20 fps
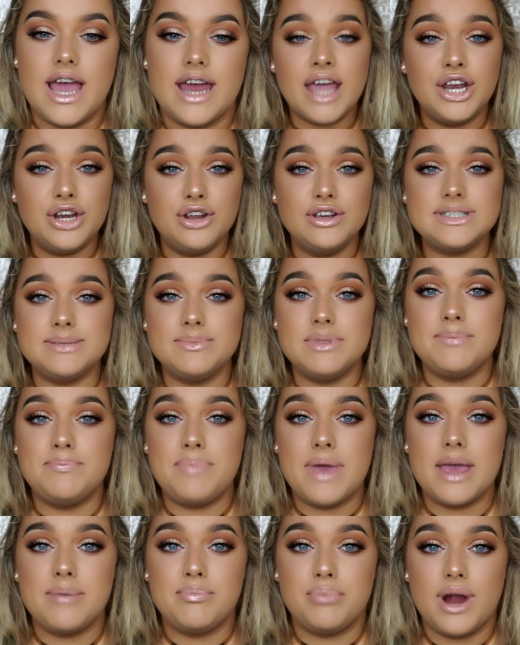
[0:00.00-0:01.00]
And I know some of the
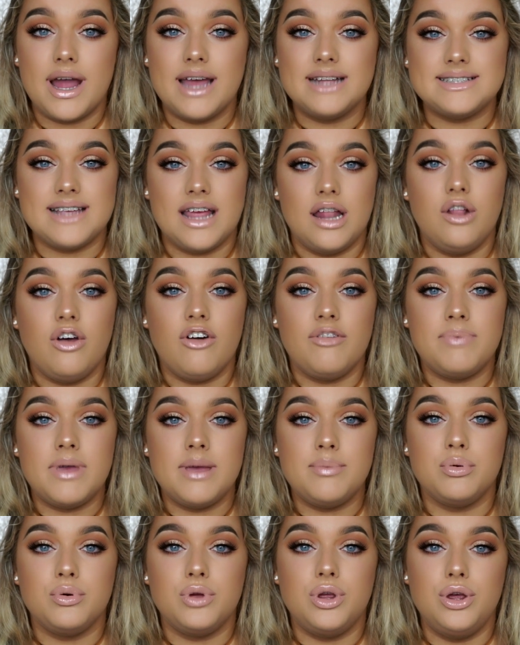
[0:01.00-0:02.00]
big brands that a lot of
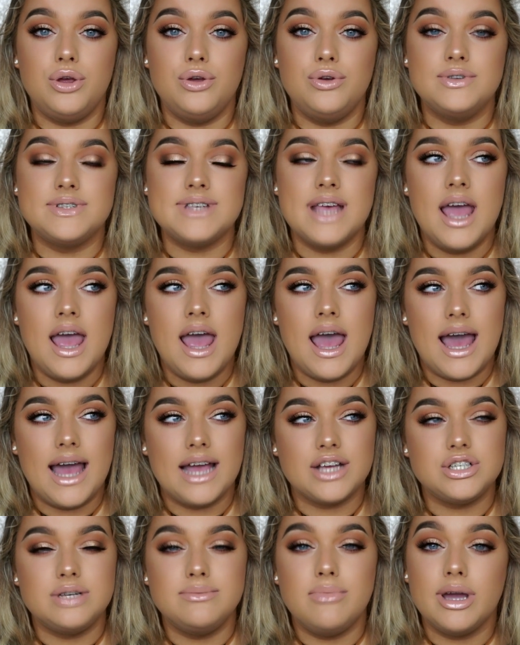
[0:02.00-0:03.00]
people use
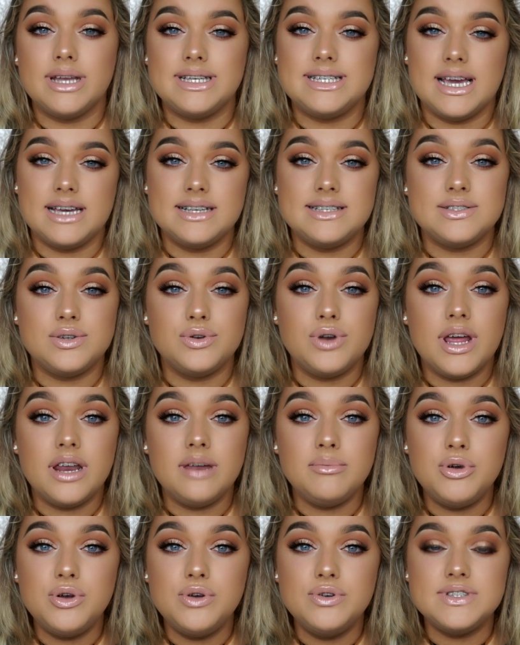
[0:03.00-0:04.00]
actually might test on
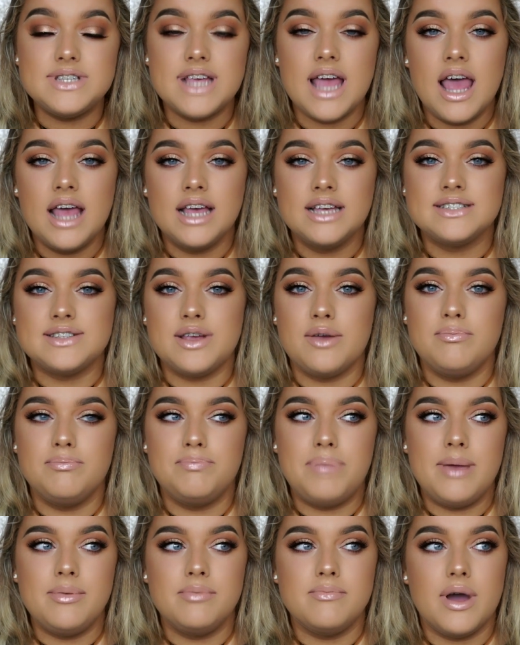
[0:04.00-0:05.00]
animals, so
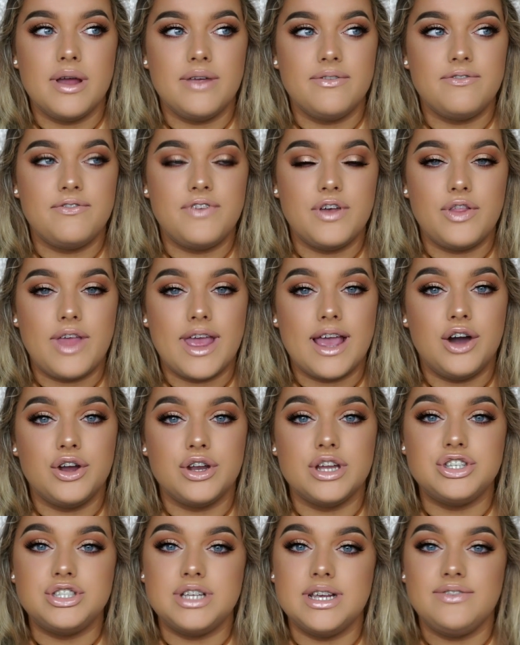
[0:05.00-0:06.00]
people might feel they
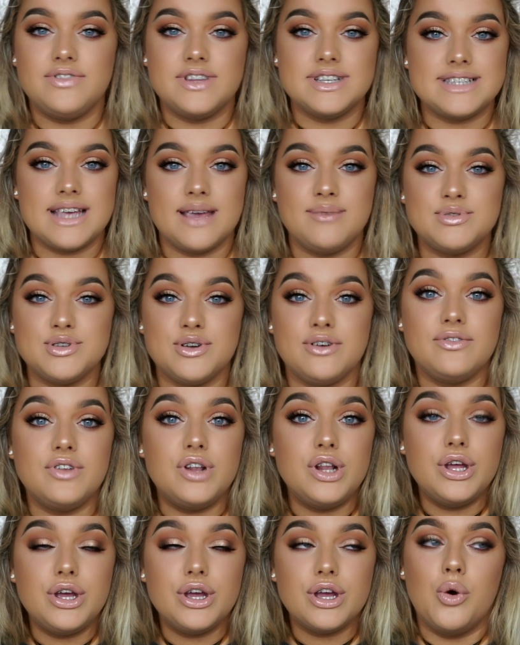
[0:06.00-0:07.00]
can't achieve the same sort of
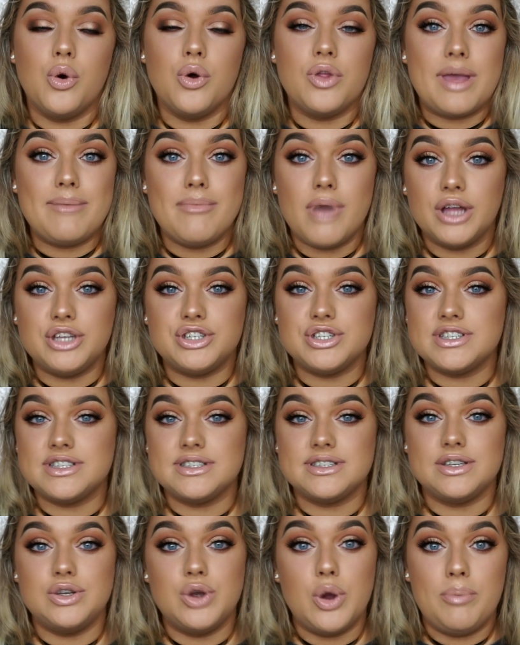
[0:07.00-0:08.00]
look, or they might
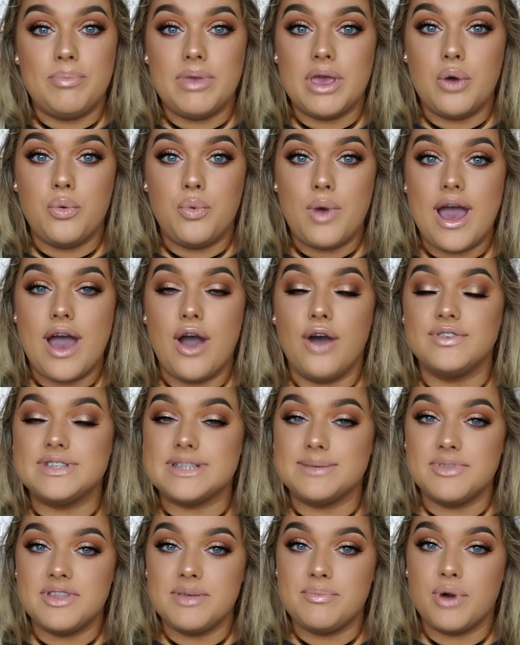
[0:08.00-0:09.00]
just not be aware of
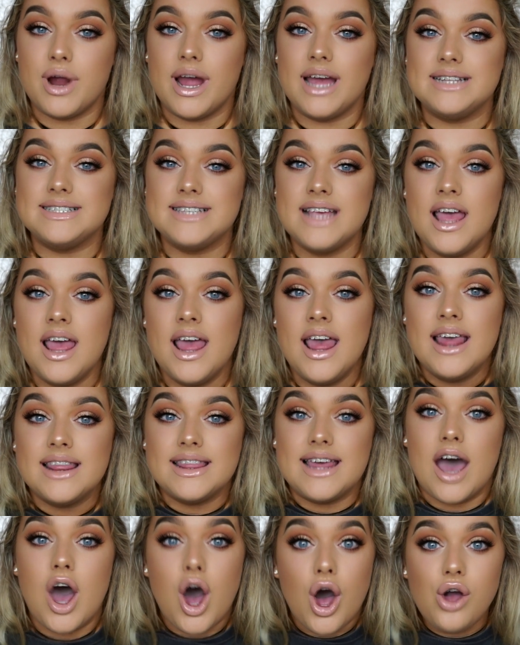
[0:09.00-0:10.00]
some of the brands
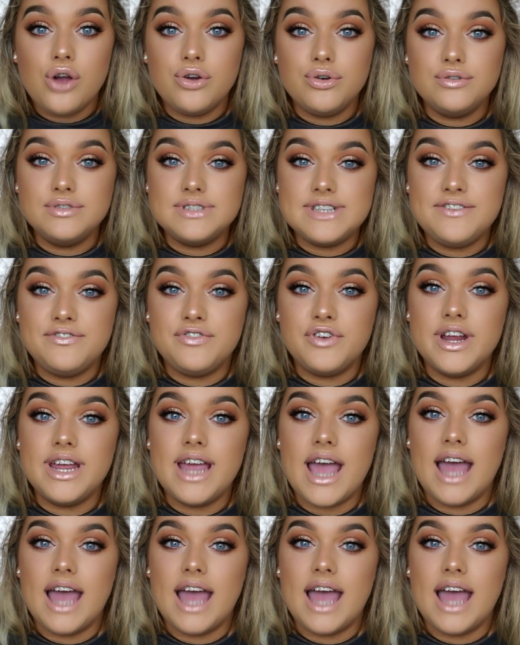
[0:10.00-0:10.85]
that are cruelty free